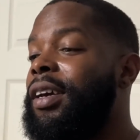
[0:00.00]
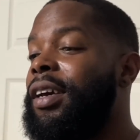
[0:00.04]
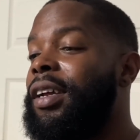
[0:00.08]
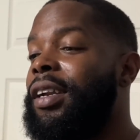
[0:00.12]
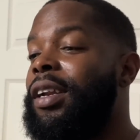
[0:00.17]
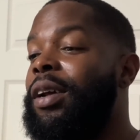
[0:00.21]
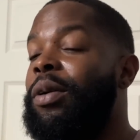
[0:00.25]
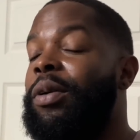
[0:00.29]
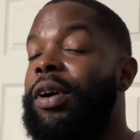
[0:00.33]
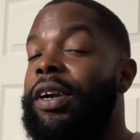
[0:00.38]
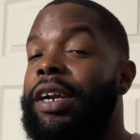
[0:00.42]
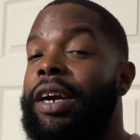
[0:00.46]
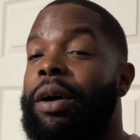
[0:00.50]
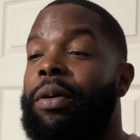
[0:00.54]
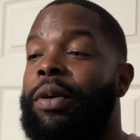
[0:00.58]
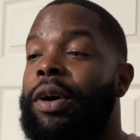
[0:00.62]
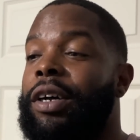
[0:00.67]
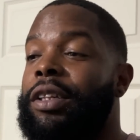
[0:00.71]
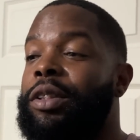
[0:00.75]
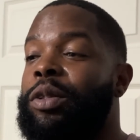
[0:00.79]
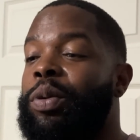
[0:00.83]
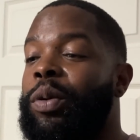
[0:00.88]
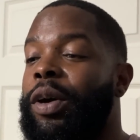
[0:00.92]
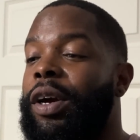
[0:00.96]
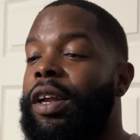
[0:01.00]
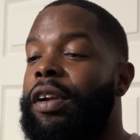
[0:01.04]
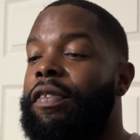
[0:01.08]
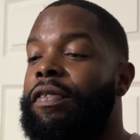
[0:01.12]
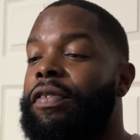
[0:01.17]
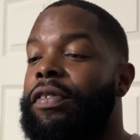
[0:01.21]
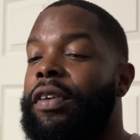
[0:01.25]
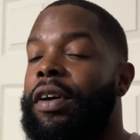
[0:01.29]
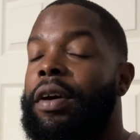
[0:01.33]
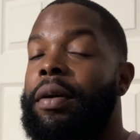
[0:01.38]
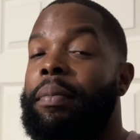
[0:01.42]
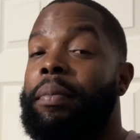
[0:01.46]
That one I want 12.
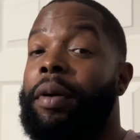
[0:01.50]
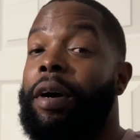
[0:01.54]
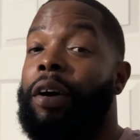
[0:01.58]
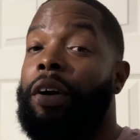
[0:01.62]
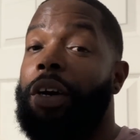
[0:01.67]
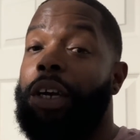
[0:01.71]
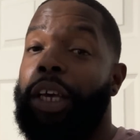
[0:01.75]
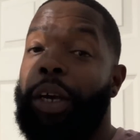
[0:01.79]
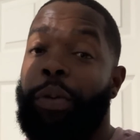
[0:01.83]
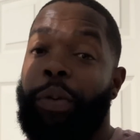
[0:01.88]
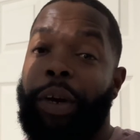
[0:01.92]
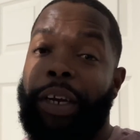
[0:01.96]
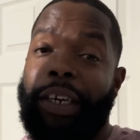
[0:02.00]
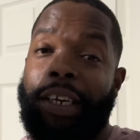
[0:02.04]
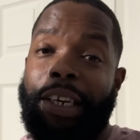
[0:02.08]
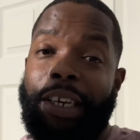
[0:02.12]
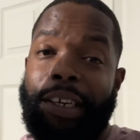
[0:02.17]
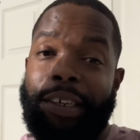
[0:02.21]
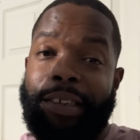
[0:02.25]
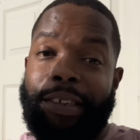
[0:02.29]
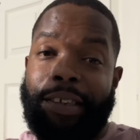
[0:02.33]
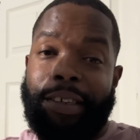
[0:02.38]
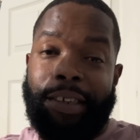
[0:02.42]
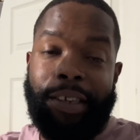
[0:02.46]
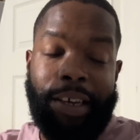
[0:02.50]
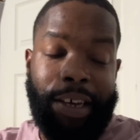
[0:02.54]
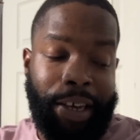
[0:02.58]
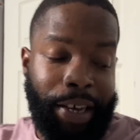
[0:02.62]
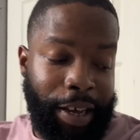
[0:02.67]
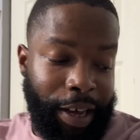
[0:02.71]
Me go give it this